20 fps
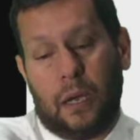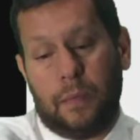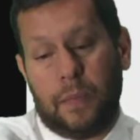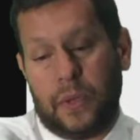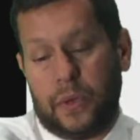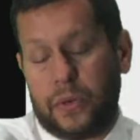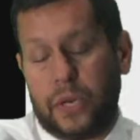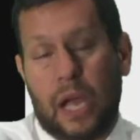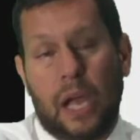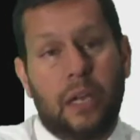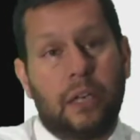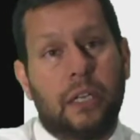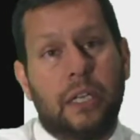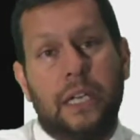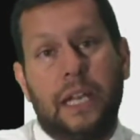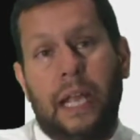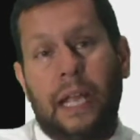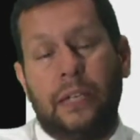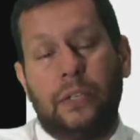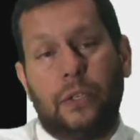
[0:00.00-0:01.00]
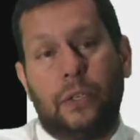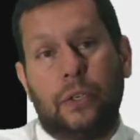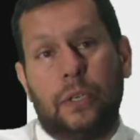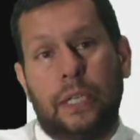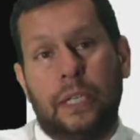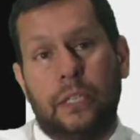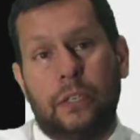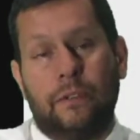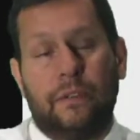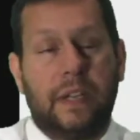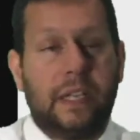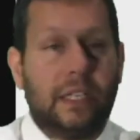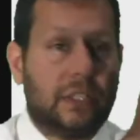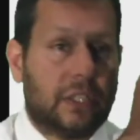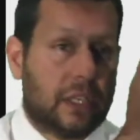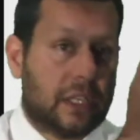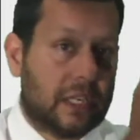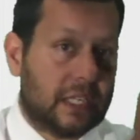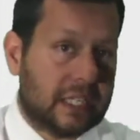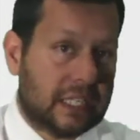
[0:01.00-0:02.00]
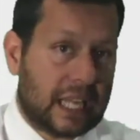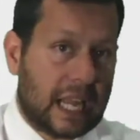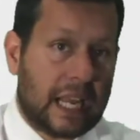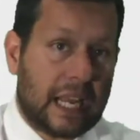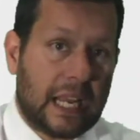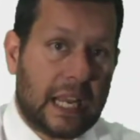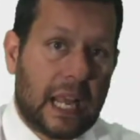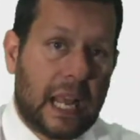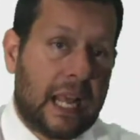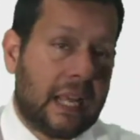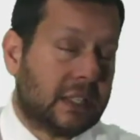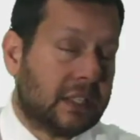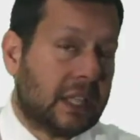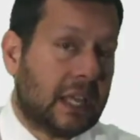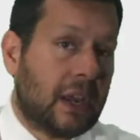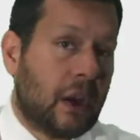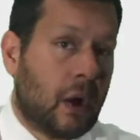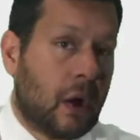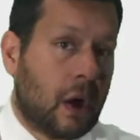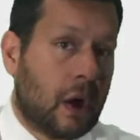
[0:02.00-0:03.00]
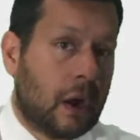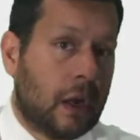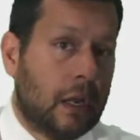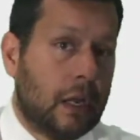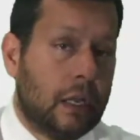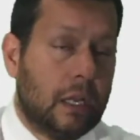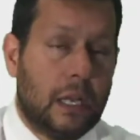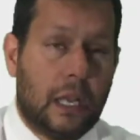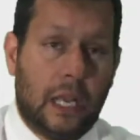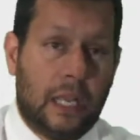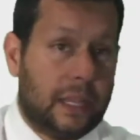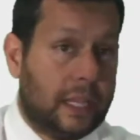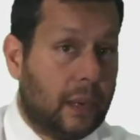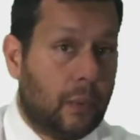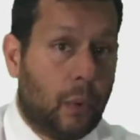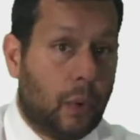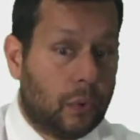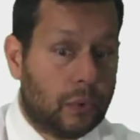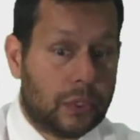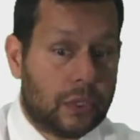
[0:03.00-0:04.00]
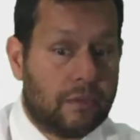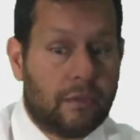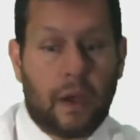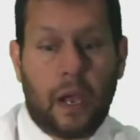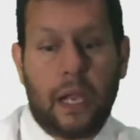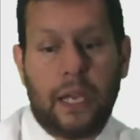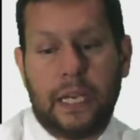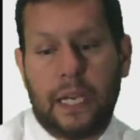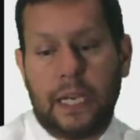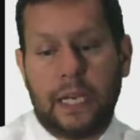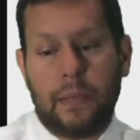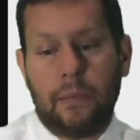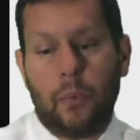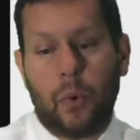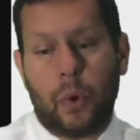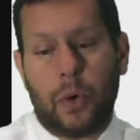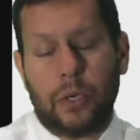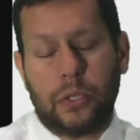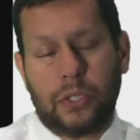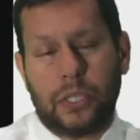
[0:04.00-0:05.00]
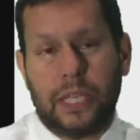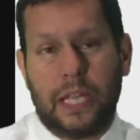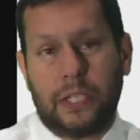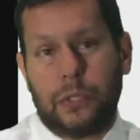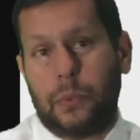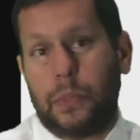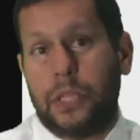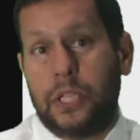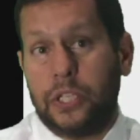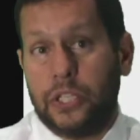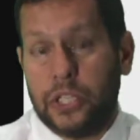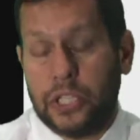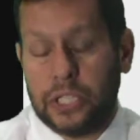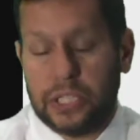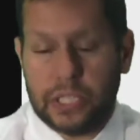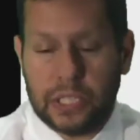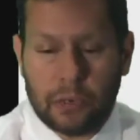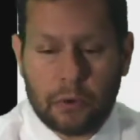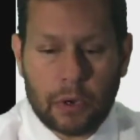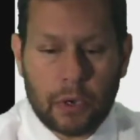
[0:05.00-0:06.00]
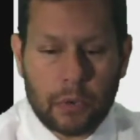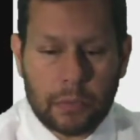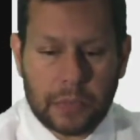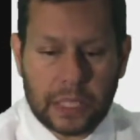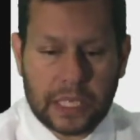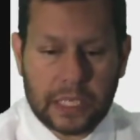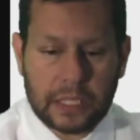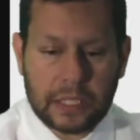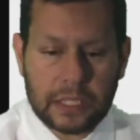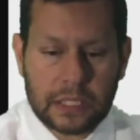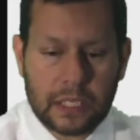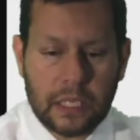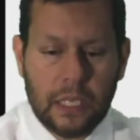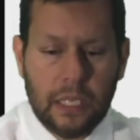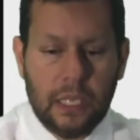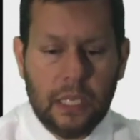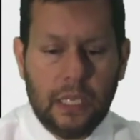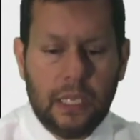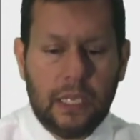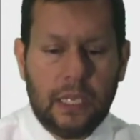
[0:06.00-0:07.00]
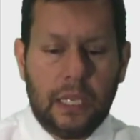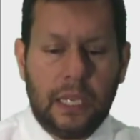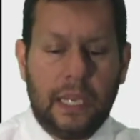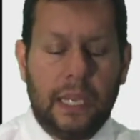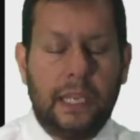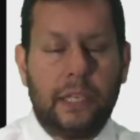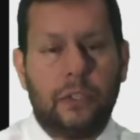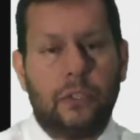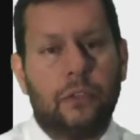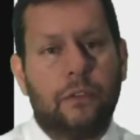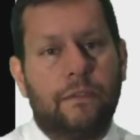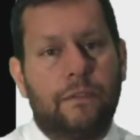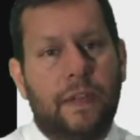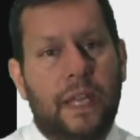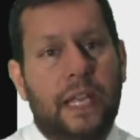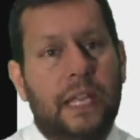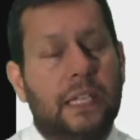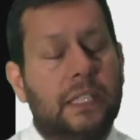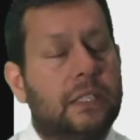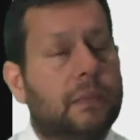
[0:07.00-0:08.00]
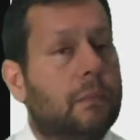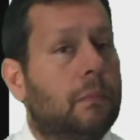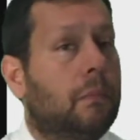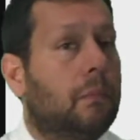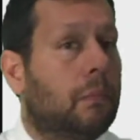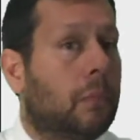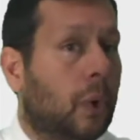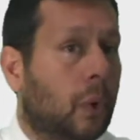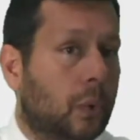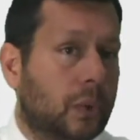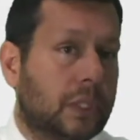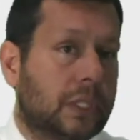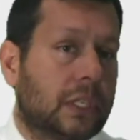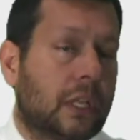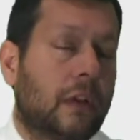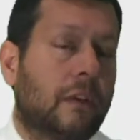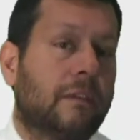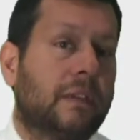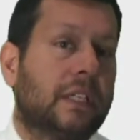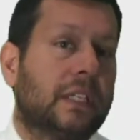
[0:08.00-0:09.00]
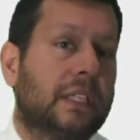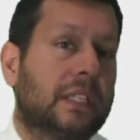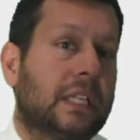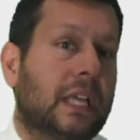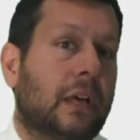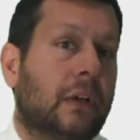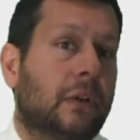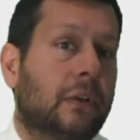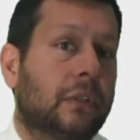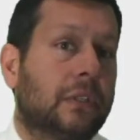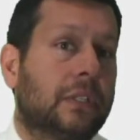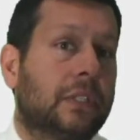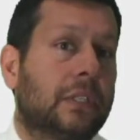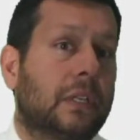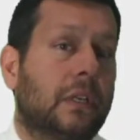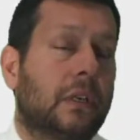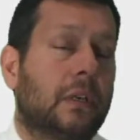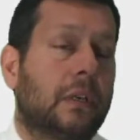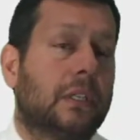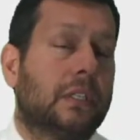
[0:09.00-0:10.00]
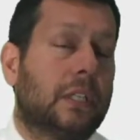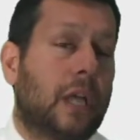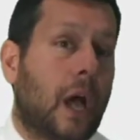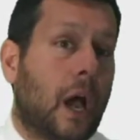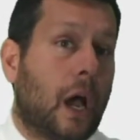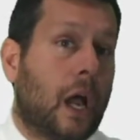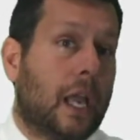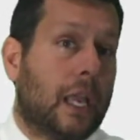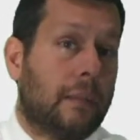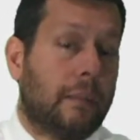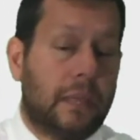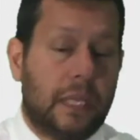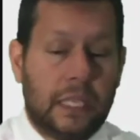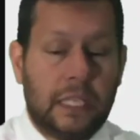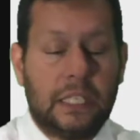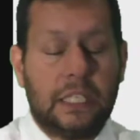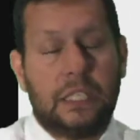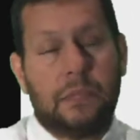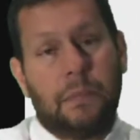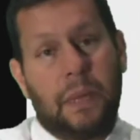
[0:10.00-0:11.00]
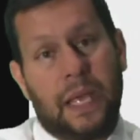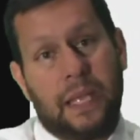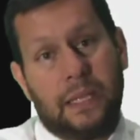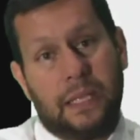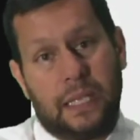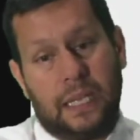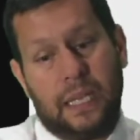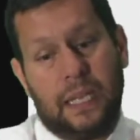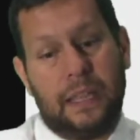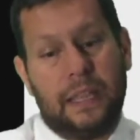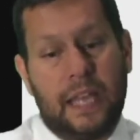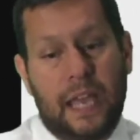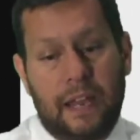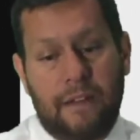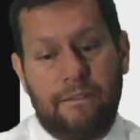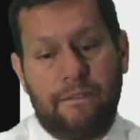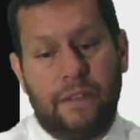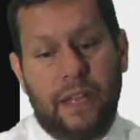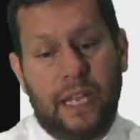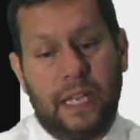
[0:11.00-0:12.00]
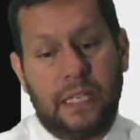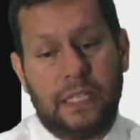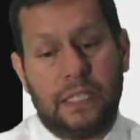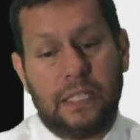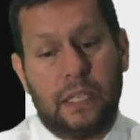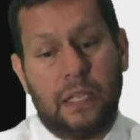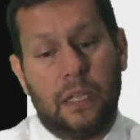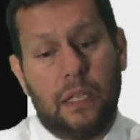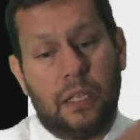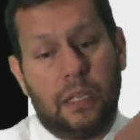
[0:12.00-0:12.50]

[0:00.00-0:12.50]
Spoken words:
They're not going to enter interphase, they're going to stay as they are, and they won't divide anymore. So that's what the G0 means. Interphase, most of the cell's time is spent in that phase.